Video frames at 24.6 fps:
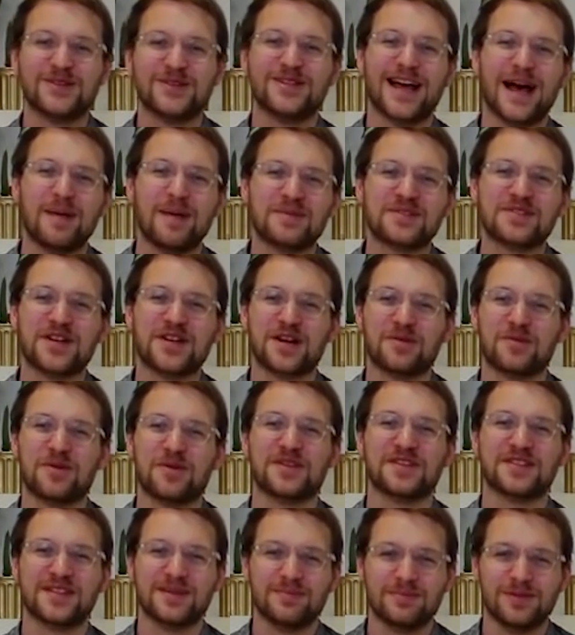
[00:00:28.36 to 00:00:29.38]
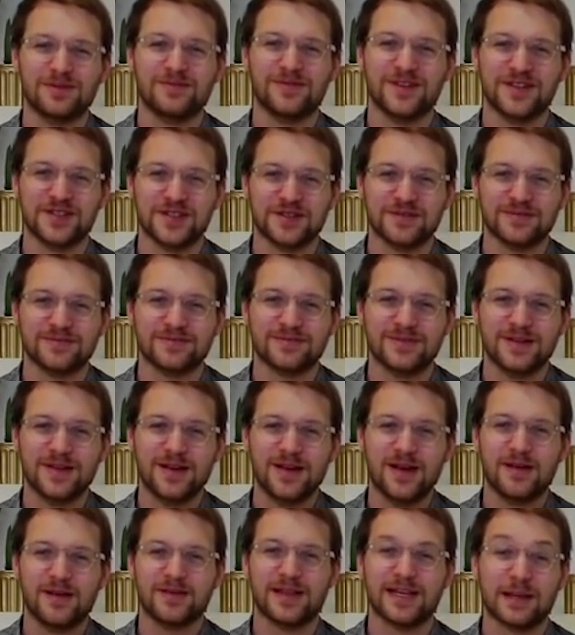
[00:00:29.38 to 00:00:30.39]
Bento Lab started with a simple
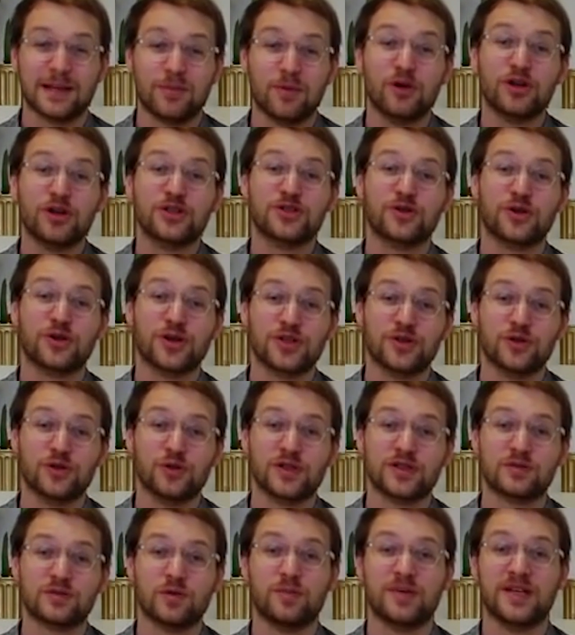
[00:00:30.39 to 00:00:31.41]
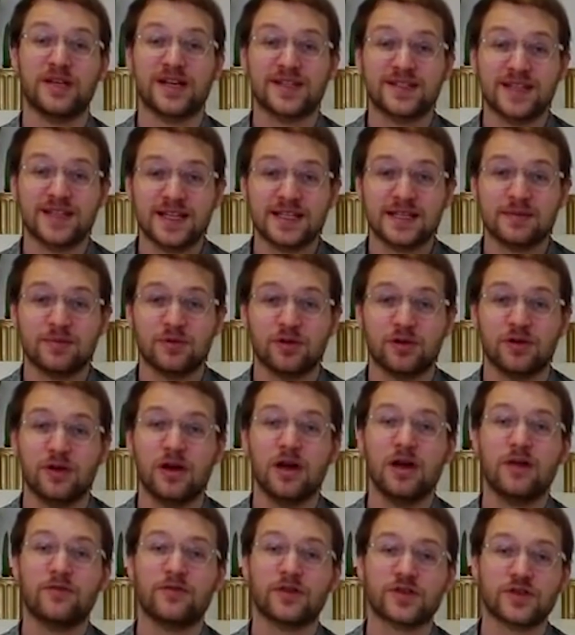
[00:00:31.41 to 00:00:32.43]
vision that laboratory tools would be
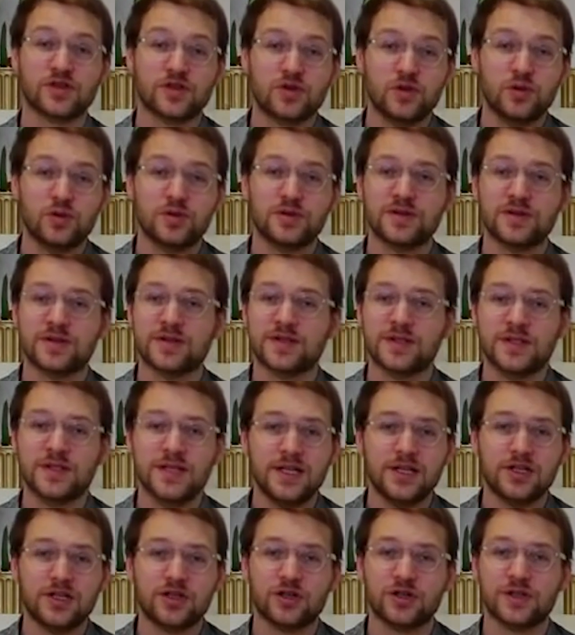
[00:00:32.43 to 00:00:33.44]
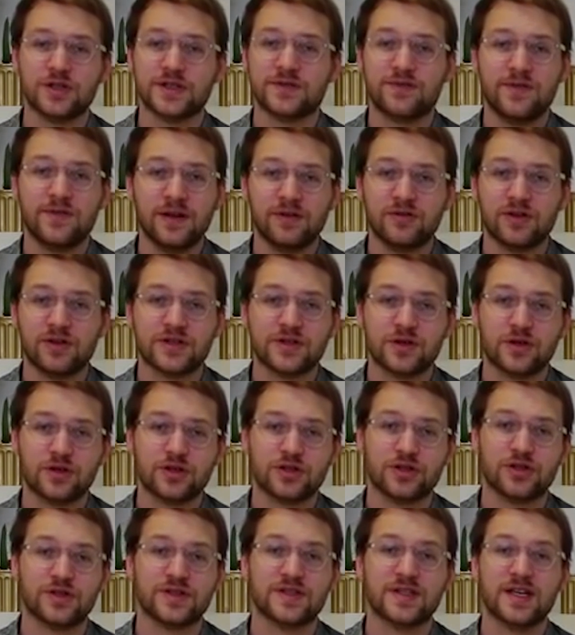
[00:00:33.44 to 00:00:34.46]
accessible for students, teachers, field
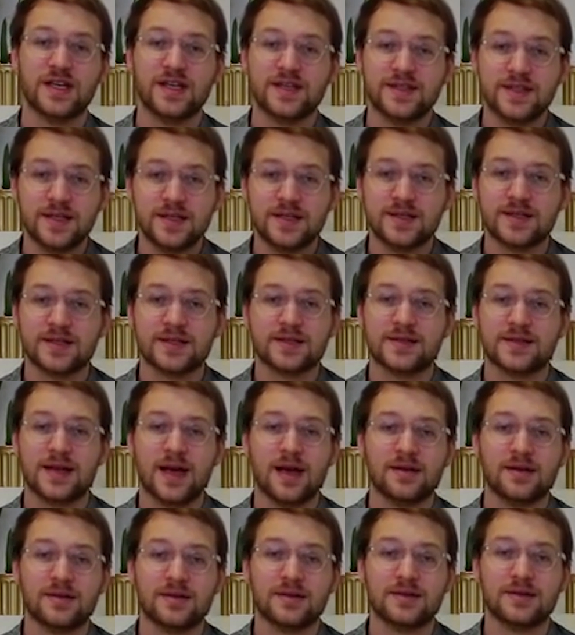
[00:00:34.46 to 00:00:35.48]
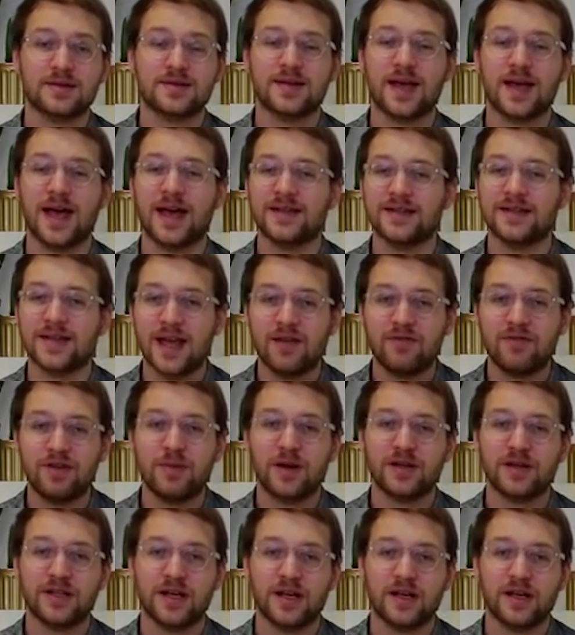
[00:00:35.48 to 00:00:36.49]
researchers, citizen scientists,
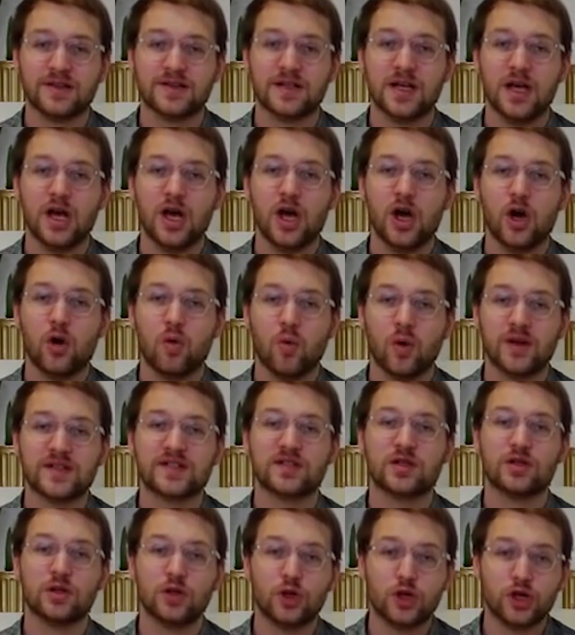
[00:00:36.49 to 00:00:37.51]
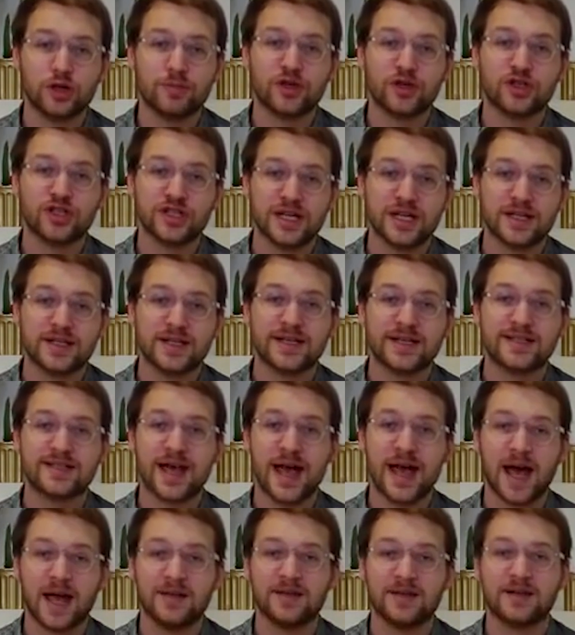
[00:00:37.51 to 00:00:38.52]
and everybody else who wants to learn about
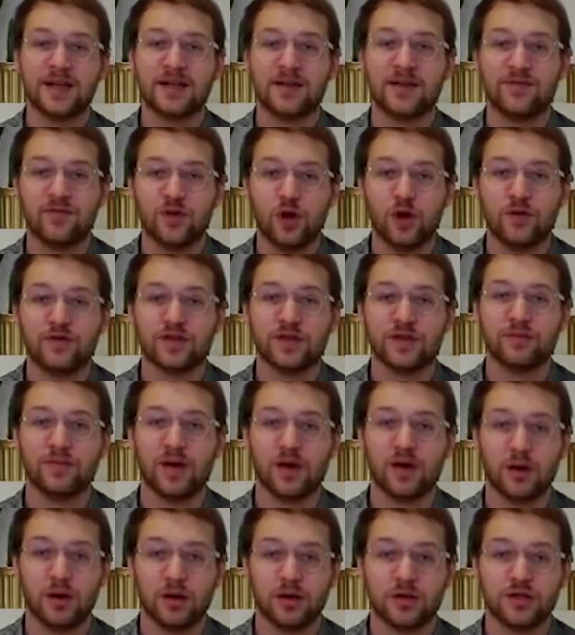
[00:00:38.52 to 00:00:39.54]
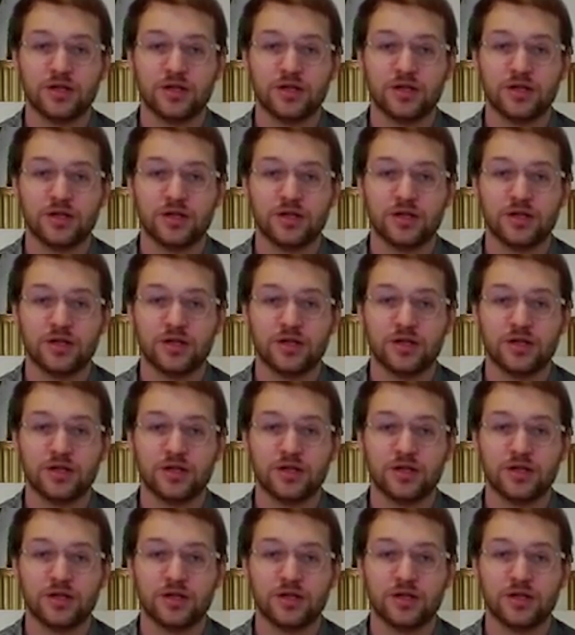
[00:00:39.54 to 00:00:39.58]
genetics and get involved in